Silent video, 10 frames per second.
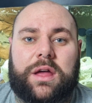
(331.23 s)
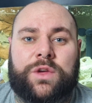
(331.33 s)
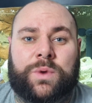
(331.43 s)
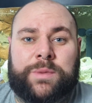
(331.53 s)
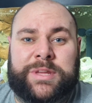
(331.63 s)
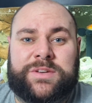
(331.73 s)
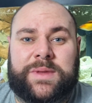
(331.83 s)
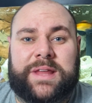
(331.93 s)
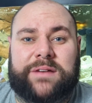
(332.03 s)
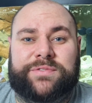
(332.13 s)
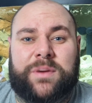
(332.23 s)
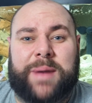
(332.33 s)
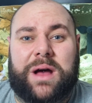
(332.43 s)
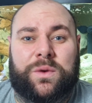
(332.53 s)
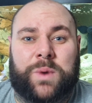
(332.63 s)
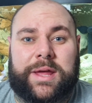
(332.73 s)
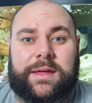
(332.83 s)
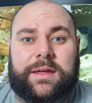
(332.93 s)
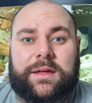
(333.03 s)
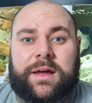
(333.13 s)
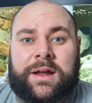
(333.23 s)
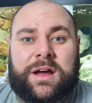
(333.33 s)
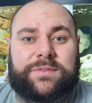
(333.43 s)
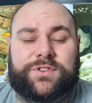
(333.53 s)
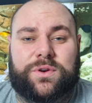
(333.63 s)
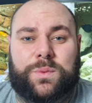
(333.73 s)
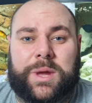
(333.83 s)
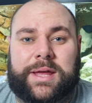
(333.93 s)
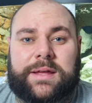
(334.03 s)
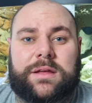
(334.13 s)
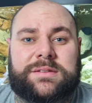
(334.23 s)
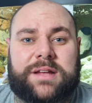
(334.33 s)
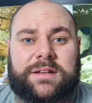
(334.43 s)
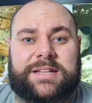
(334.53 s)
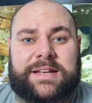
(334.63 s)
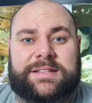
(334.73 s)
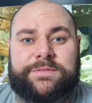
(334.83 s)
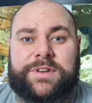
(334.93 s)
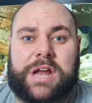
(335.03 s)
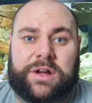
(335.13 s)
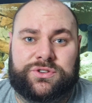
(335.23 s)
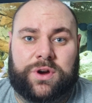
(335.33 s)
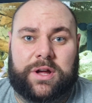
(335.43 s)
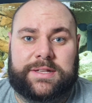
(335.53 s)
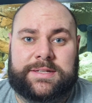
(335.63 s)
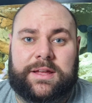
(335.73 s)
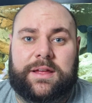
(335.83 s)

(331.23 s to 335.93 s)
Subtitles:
You want to be doing that for about a week, and after a week start testing for nitrite.